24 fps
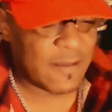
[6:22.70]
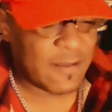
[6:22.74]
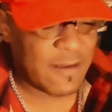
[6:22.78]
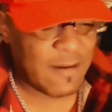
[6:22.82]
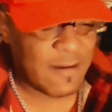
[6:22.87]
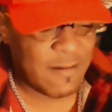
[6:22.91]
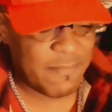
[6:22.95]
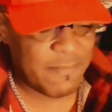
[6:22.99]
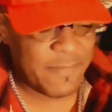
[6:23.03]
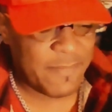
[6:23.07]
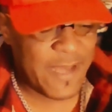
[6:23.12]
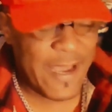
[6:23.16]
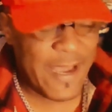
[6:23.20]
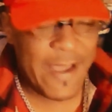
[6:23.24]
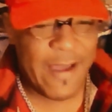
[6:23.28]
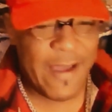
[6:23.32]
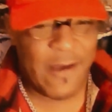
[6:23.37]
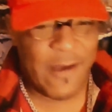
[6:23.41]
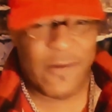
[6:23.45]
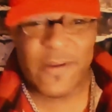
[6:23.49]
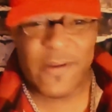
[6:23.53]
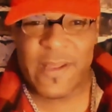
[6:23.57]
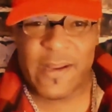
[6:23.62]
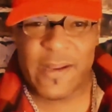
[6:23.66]
to come
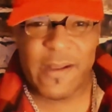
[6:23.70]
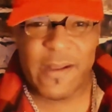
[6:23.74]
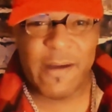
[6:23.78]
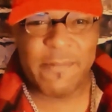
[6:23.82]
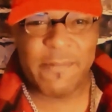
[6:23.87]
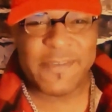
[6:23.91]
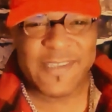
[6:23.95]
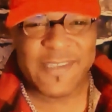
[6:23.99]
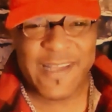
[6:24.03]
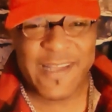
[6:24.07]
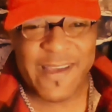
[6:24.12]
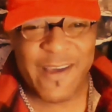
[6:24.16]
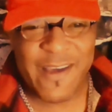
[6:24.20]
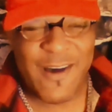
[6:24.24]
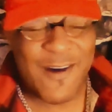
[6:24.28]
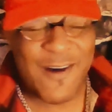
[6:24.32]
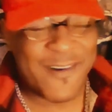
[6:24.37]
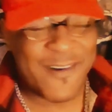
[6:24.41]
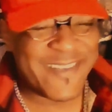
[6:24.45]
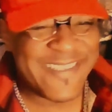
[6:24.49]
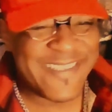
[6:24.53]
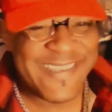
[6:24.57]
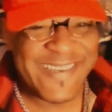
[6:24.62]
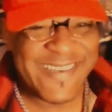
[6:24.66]
down, and I was like,
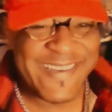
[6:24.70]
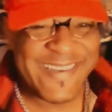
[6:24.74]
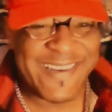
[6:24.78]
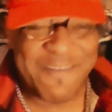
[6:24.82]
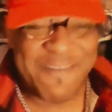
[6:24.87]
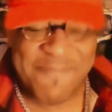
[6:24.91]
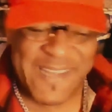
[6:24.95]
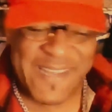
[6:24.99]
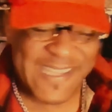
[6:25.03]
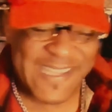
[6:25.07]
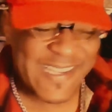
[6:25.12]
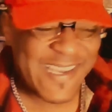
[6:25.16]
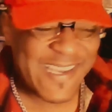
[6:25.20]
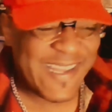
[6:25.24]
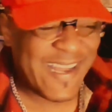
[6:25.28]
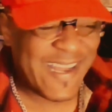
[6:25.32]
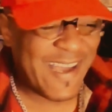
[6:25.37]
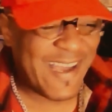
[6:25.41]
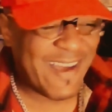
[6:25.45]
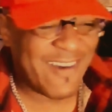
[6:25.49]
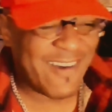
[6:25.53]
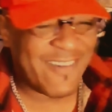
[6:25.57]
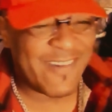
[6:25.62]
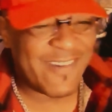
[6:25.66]
oh shit, I'm about to get
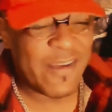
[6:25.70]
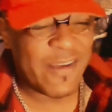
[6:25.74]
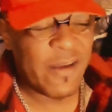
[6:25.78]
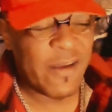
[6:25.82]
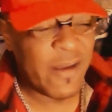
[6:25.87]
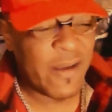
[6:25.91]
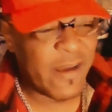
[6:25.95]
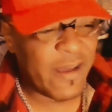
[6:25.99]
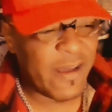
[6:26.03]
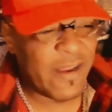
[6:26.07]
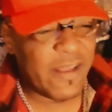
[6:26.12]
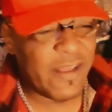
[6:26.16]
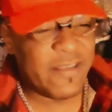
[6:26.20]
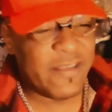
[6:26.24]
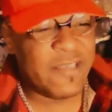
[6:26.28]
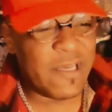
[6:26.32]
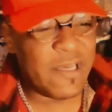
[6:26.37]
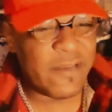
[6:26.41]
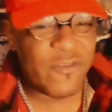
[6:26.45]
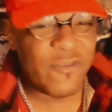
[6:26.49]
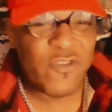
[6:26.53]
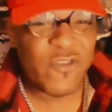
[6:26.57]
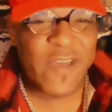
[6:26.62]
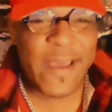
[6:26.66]
out. And they
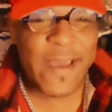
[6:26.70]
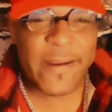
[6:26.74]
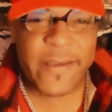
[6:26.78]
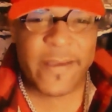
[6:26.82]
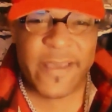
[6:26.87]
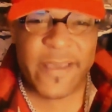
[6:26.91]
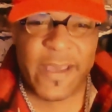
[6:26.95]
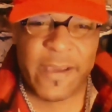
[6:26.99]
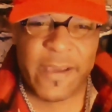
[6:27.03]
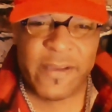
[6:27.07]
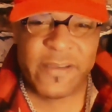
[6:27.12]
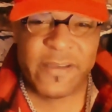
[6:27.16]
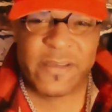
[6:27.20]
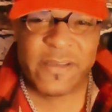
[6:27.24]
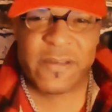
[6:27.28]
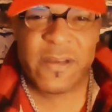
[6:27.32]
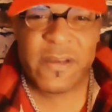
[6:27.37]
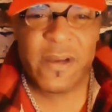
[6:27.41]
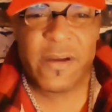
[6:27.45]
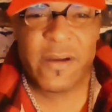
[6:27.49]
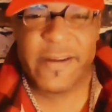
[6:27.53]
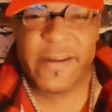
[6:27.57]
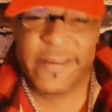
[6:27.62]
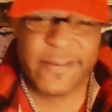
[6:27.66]
said you got a case
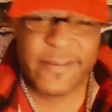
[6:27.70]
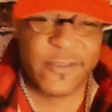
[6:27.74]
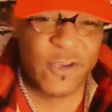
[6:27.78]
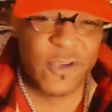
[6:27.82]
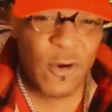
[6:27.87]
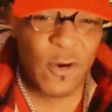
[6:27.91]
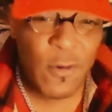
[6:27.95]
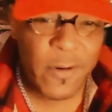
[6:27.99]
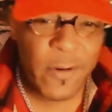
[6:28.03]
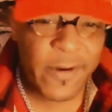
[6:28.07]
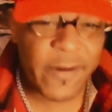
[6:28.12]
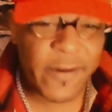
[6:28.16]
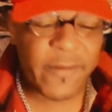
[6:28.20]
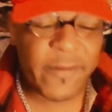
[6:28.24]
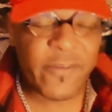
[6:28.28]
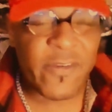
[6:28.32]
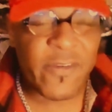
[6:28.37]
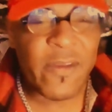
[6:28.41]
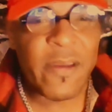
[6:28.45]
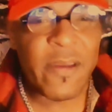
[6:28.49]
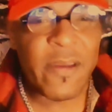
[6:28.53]
in Torrance.